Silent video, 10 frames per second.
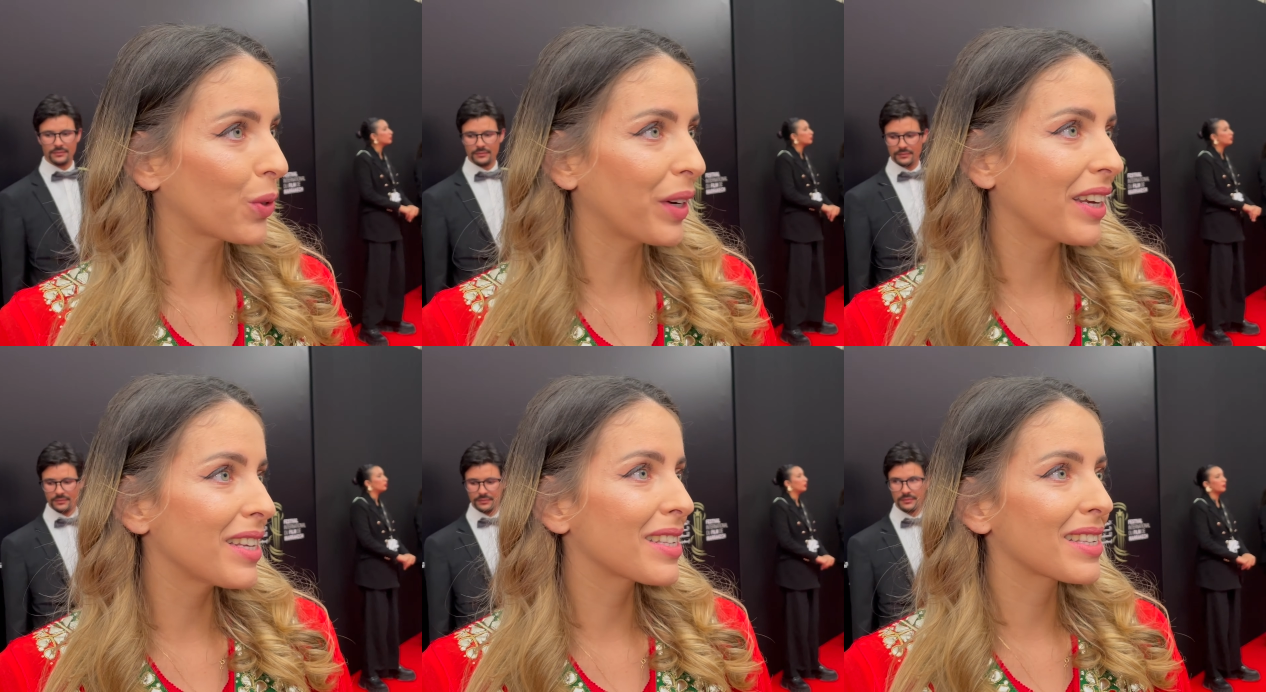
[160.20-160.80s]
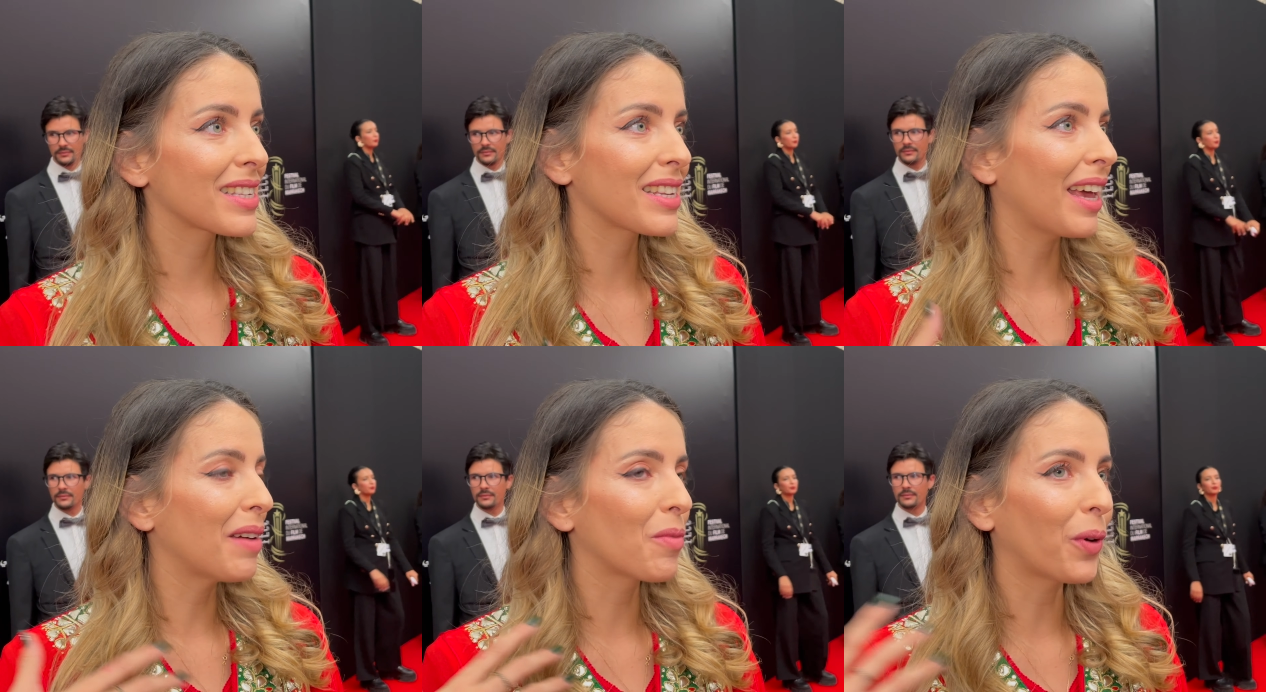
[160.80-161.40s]
Speaker 1: stories.
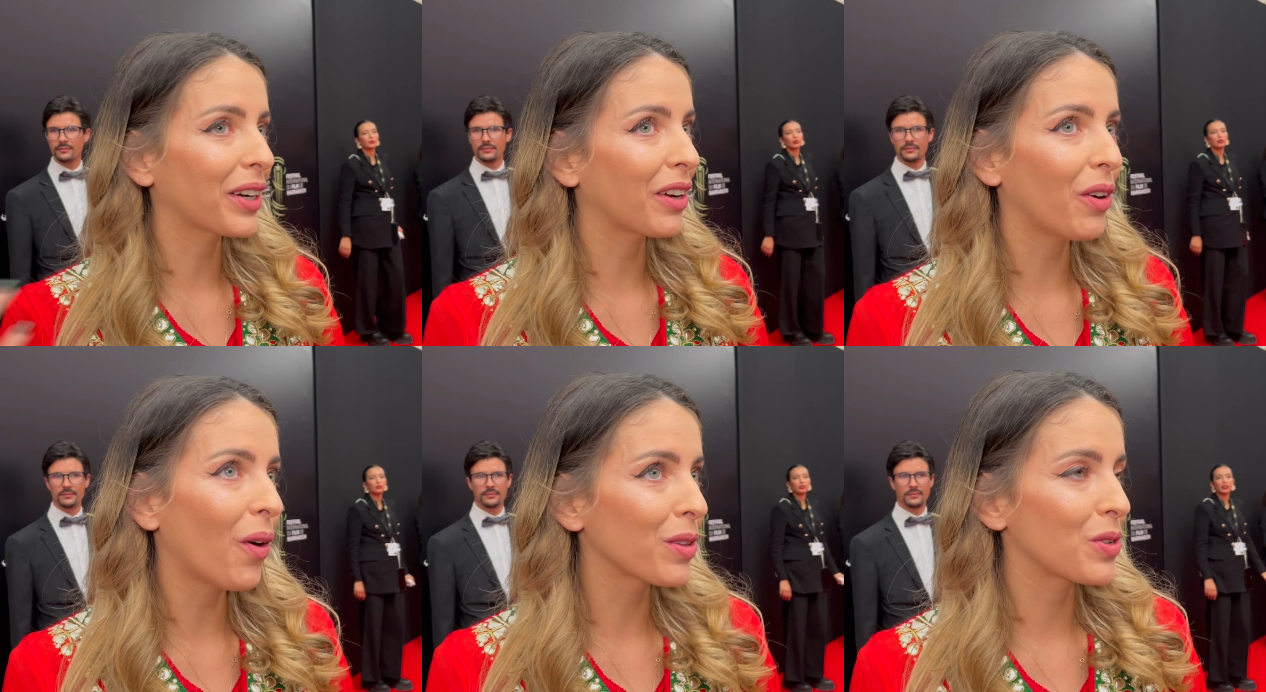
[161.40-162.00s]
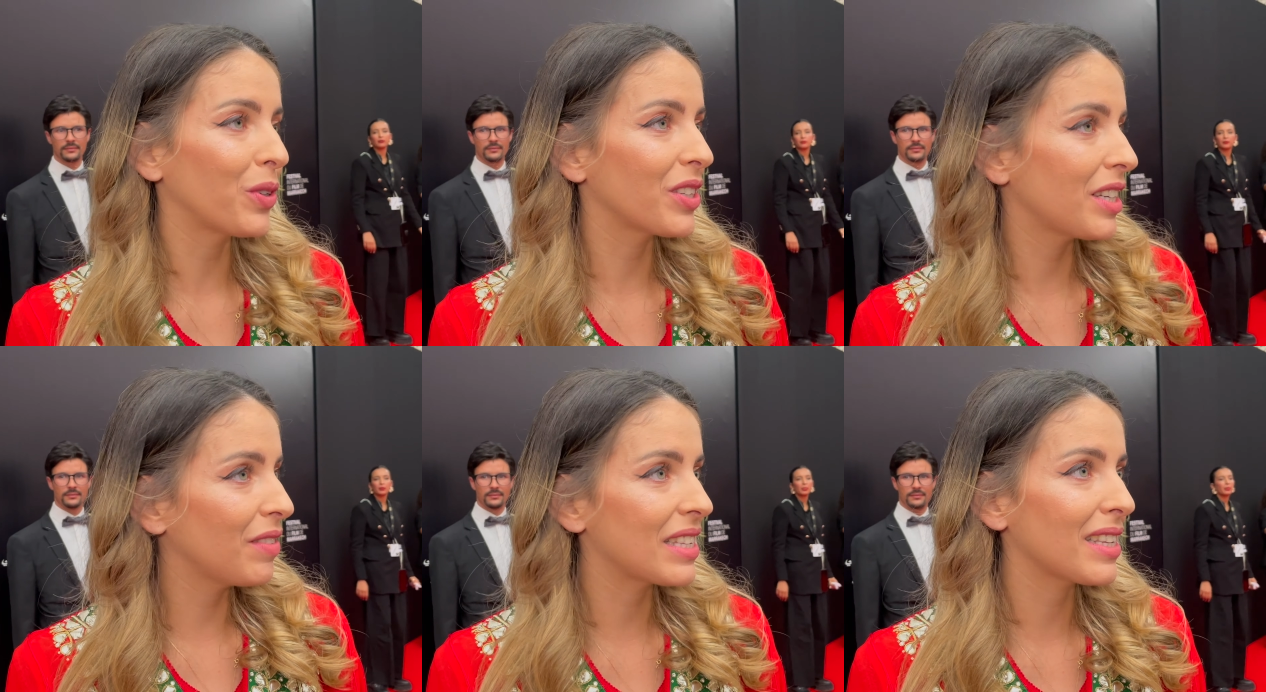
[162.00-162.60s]
I'm working also on the
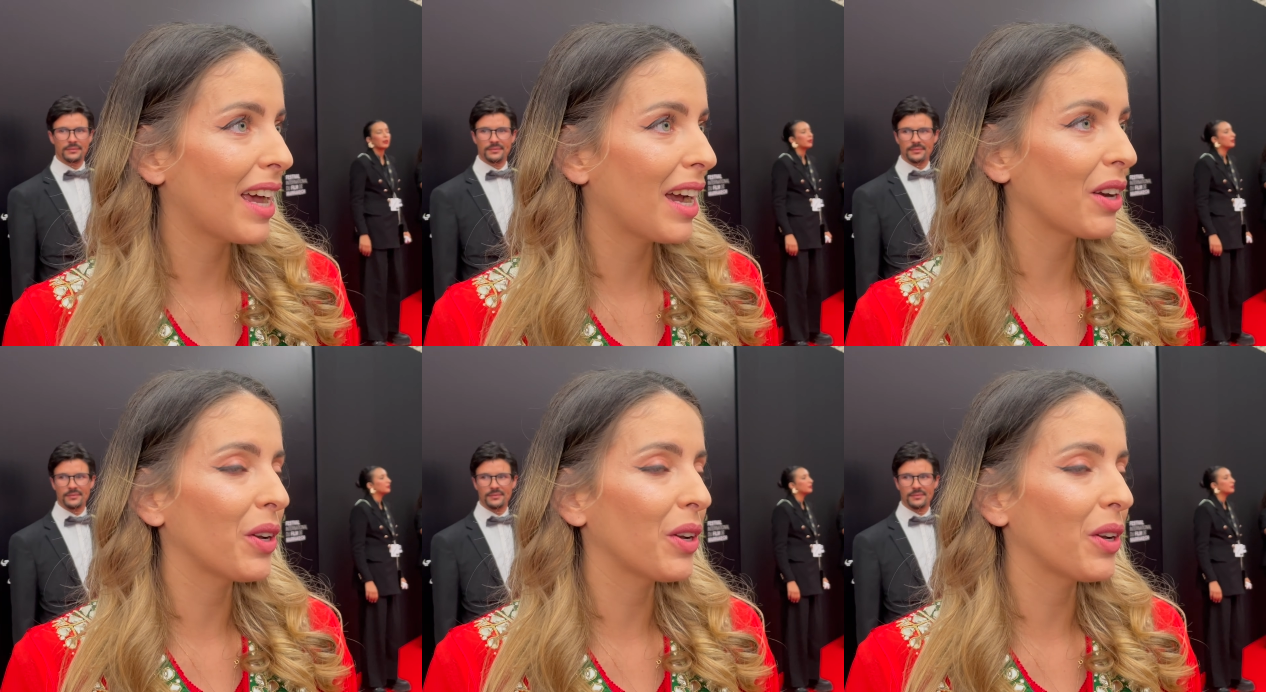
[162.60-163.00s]
TV side.